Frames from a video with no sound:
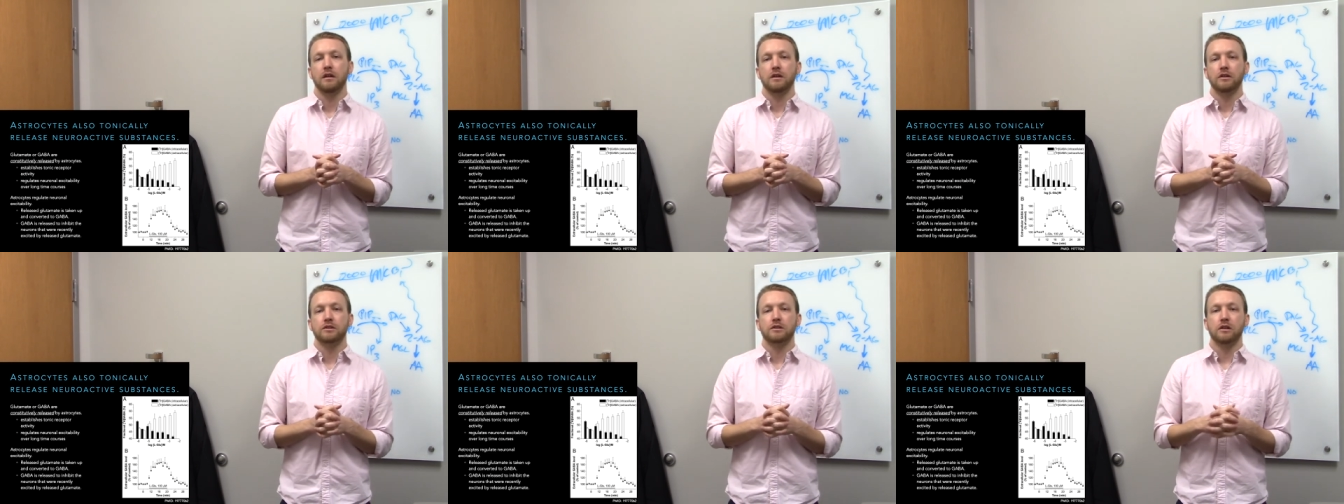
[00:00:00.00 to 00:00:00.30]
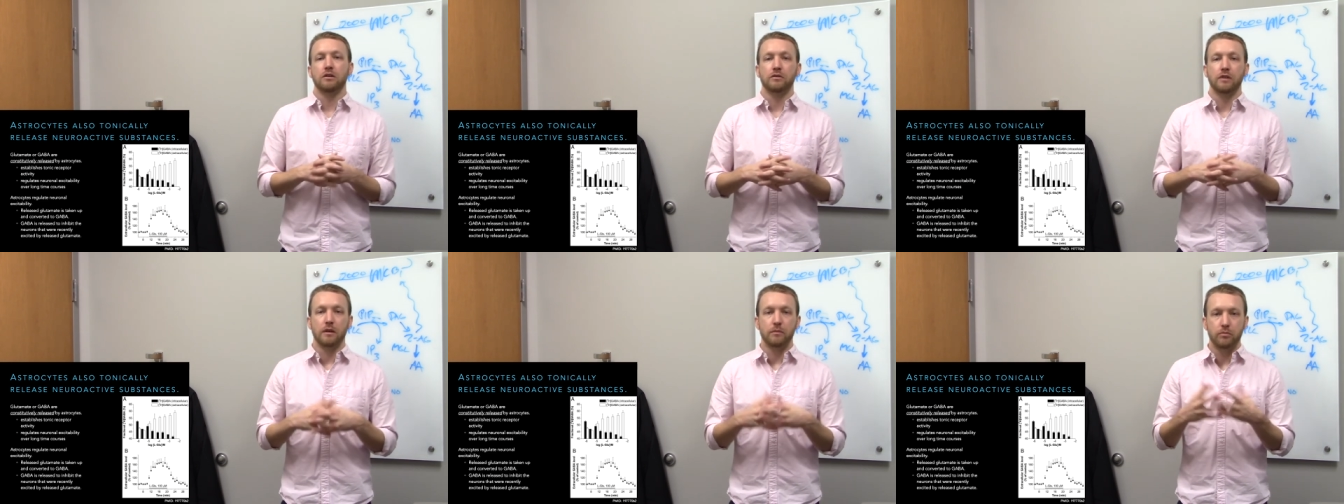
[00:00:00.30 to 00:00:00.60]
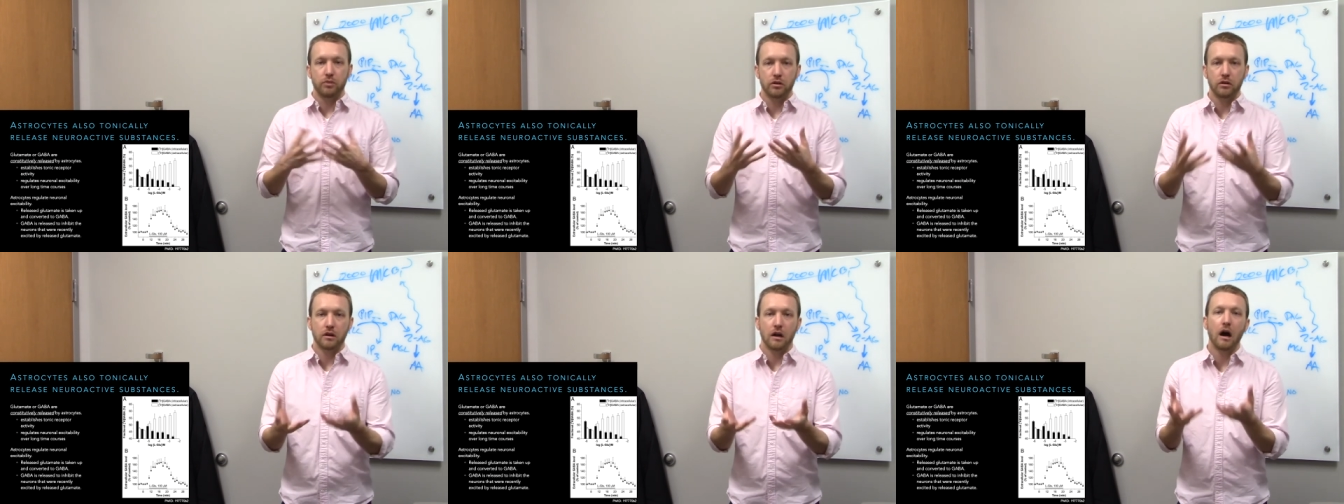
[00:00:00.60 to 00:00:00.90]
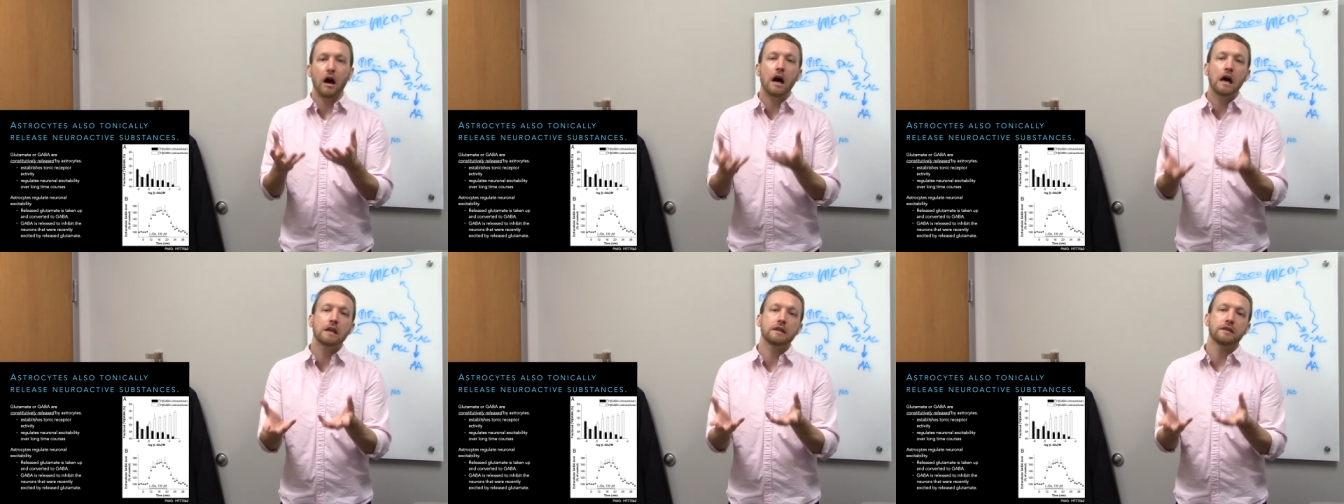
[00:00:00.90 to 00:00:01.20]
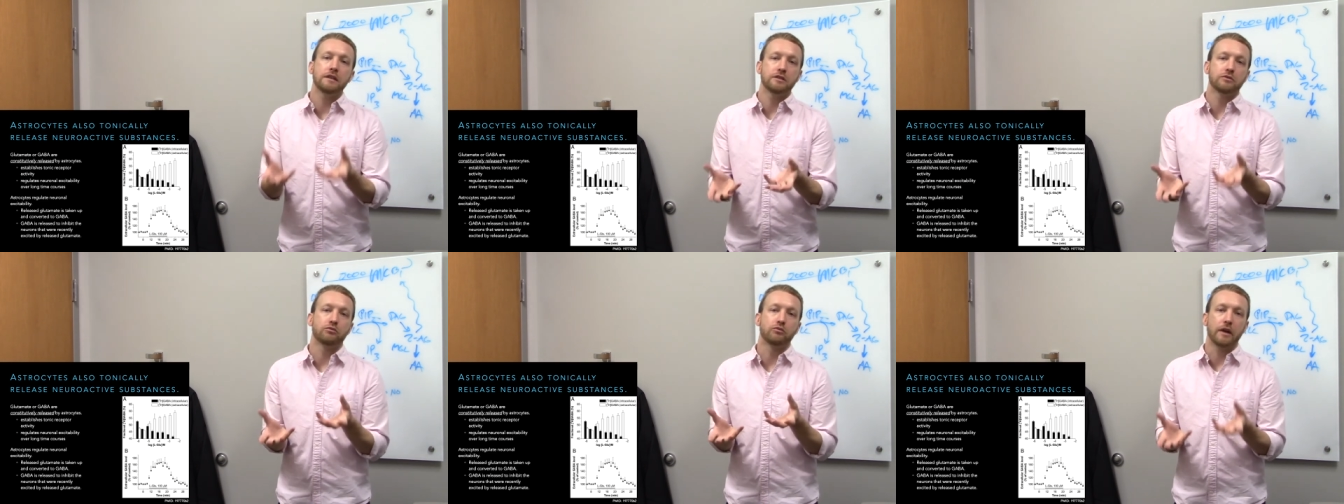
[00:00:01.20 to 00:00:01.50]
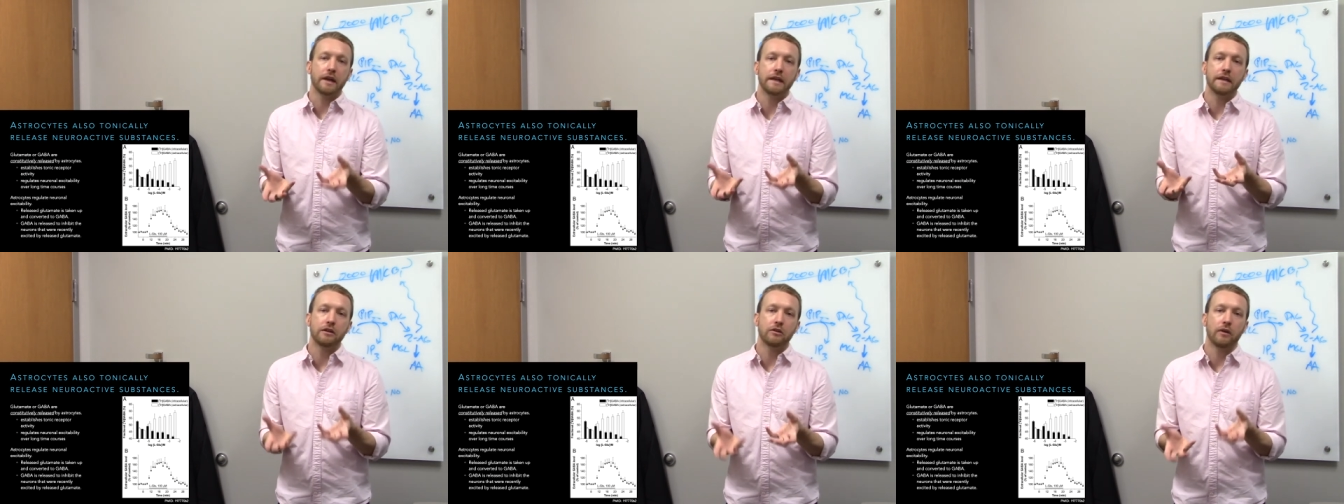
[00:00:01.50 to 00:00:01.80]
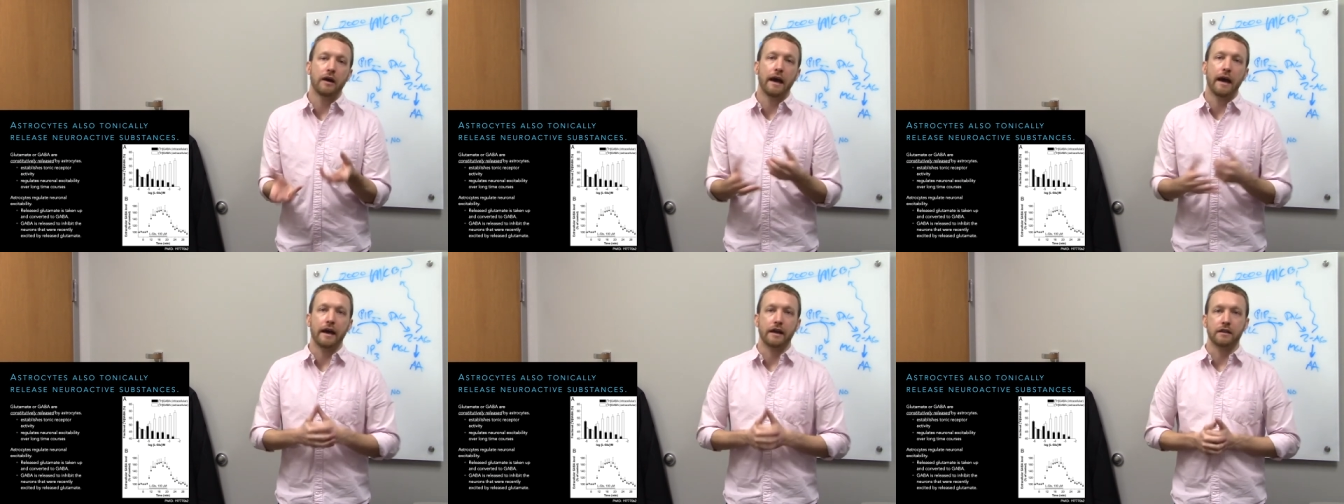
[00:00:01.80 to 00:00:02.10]
So they put on these
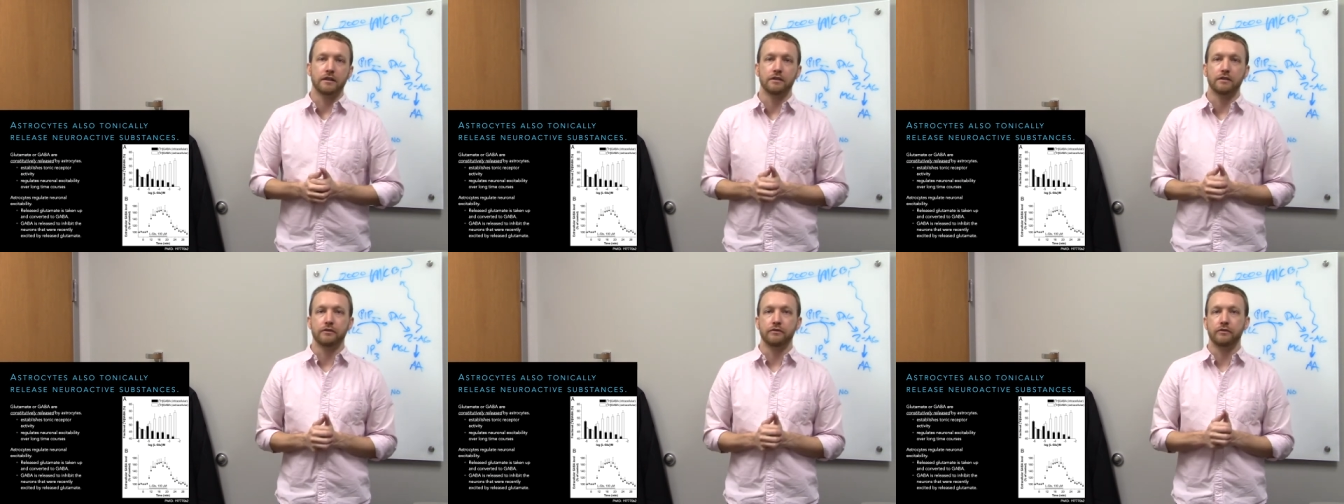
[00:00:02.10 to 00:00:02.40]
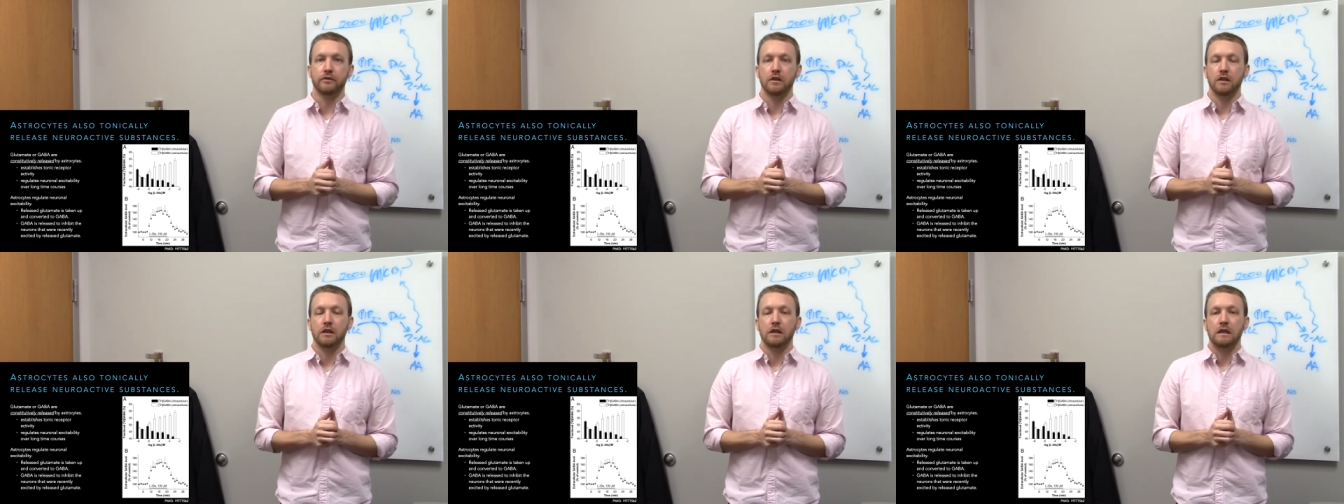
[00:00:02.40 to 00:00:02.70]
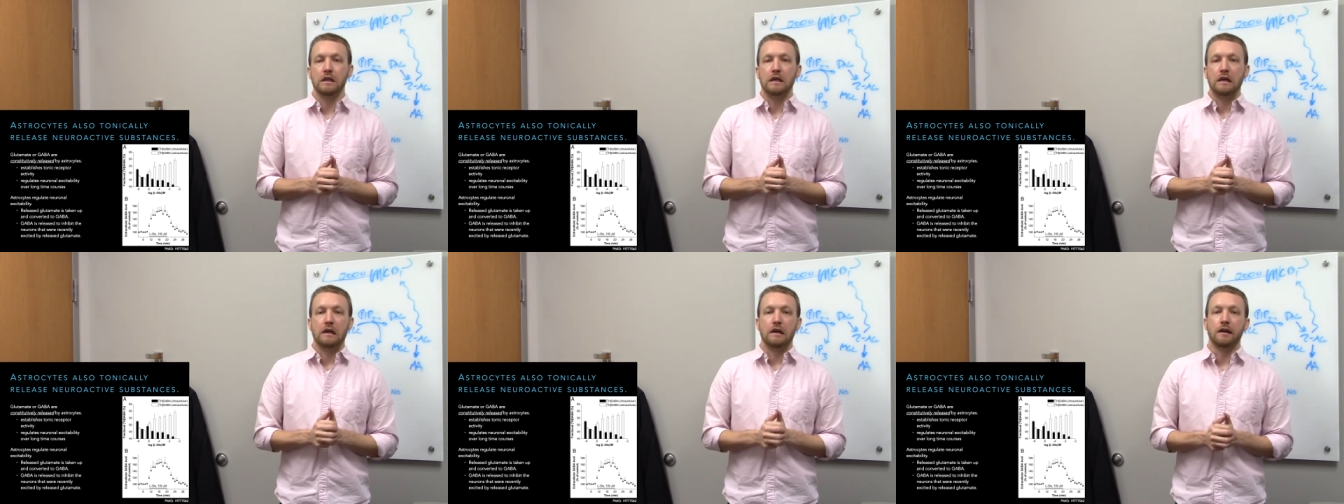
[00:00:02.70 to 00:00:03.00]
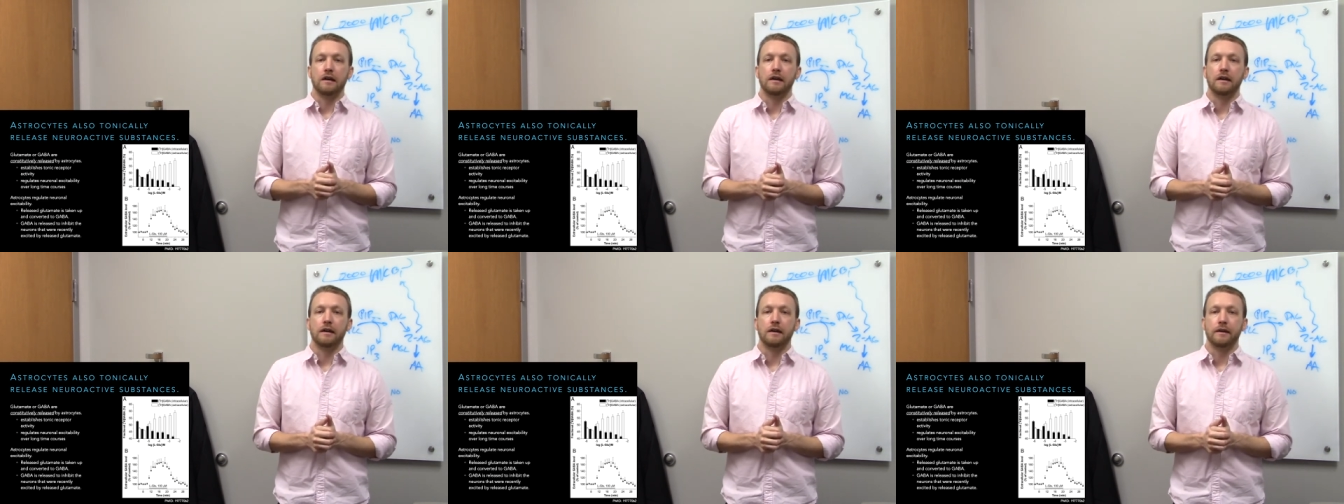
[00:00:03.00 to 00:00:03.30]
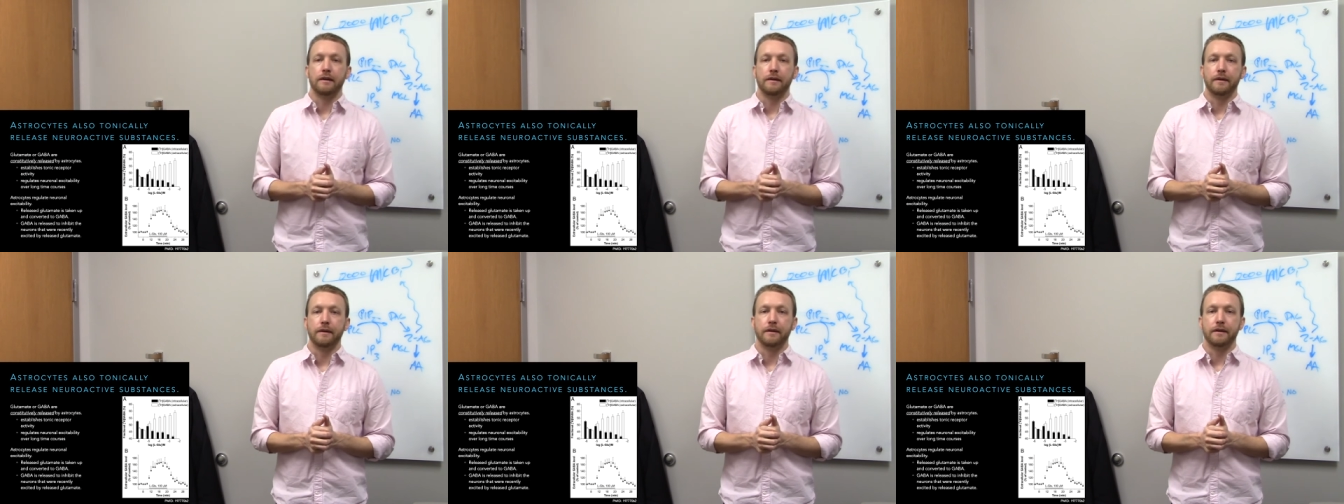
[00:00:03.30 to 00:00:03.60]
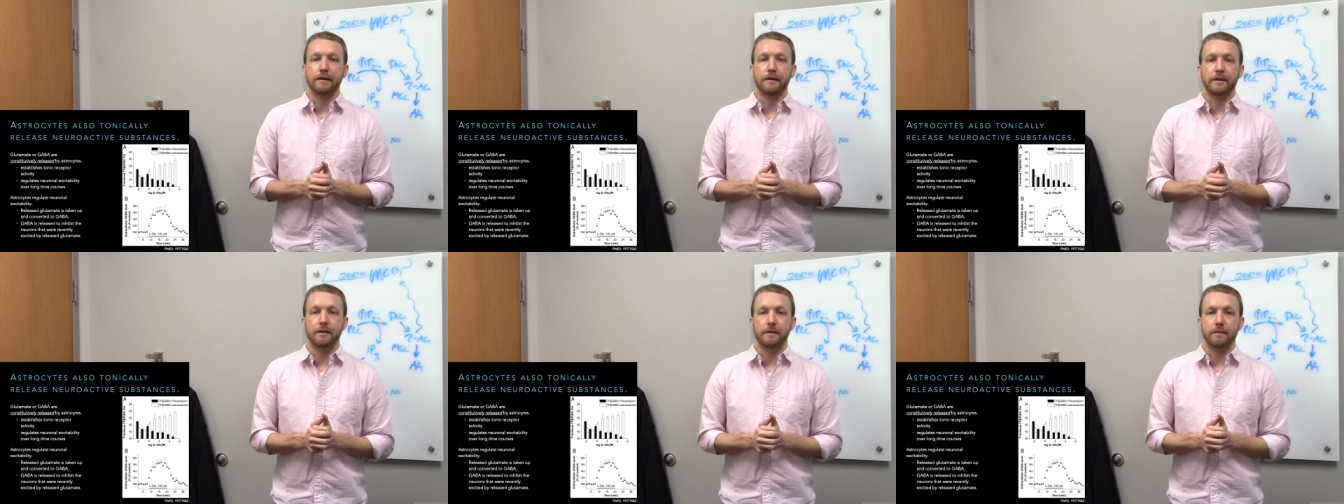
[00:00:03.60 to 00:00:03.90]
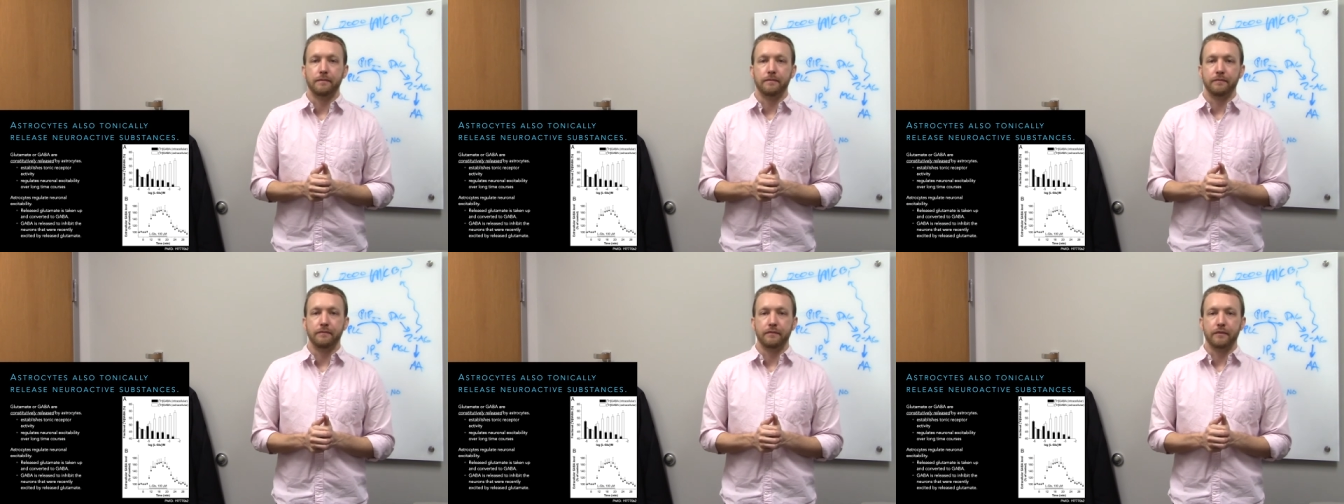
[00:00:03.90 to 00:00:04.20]
radioactive uh,
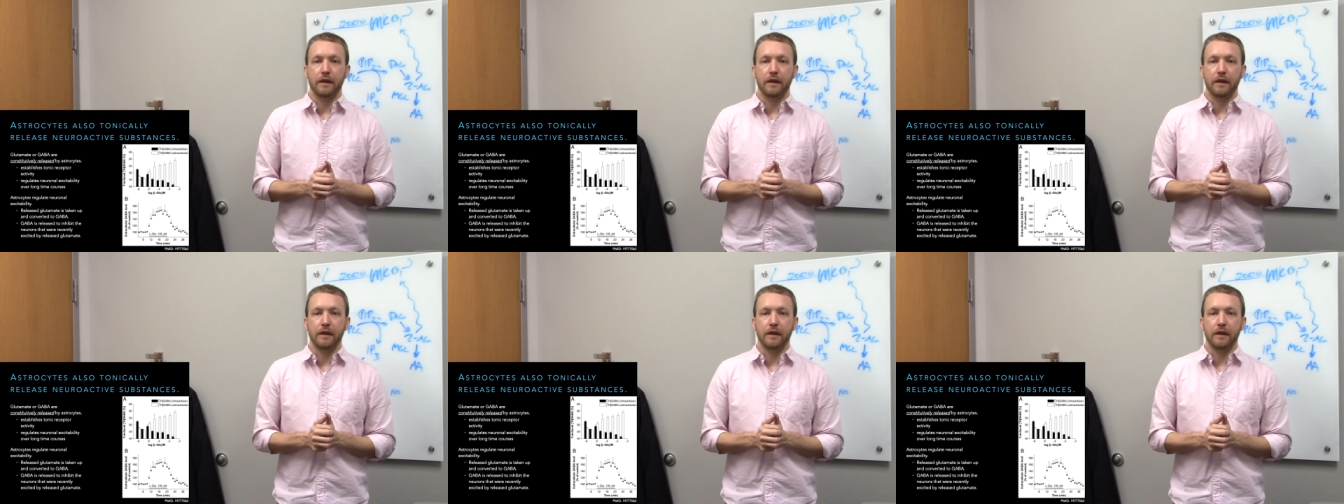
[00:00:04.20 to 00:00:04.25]
um,